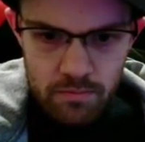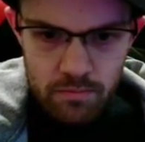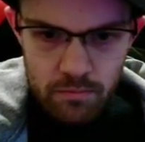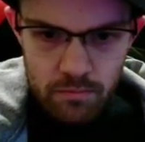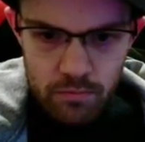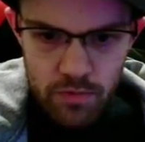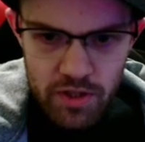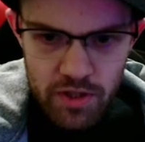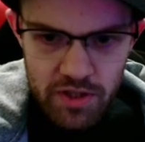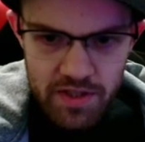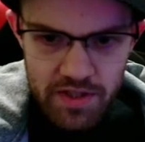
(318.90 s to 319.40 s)

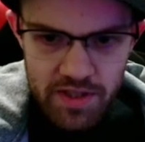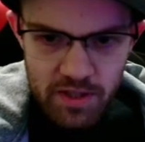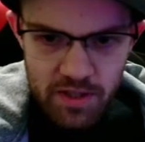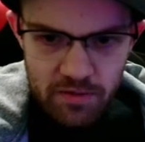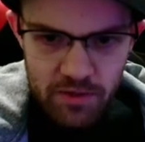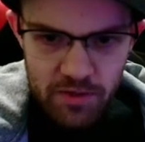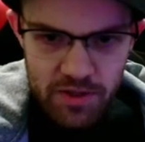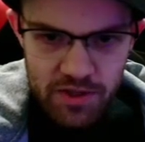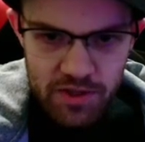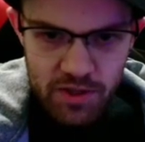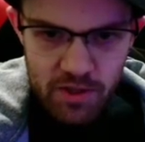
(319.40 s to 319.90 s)
We'll
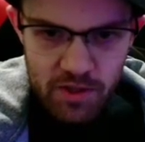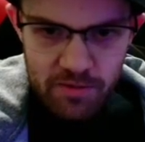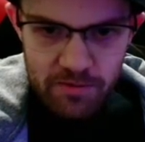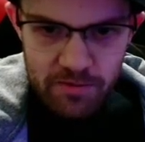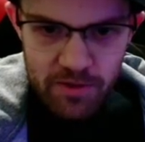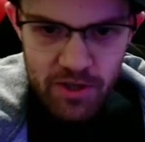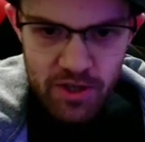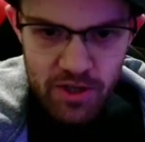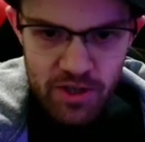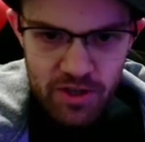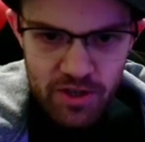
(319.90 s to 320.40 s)
Silver
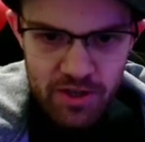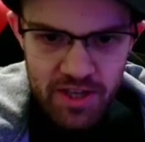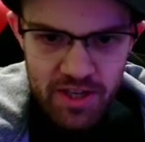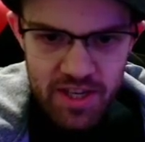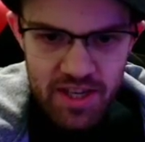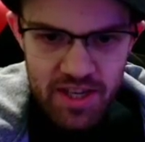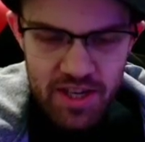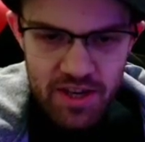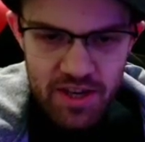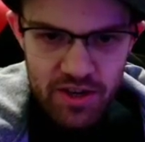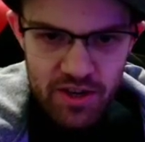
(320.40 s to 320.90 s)
Surfer
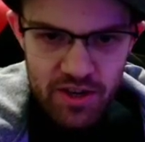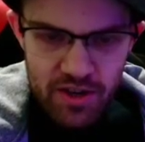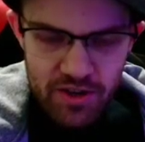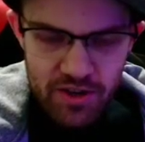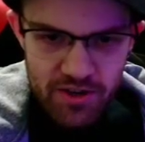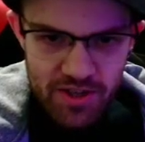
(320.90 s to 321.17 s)
here,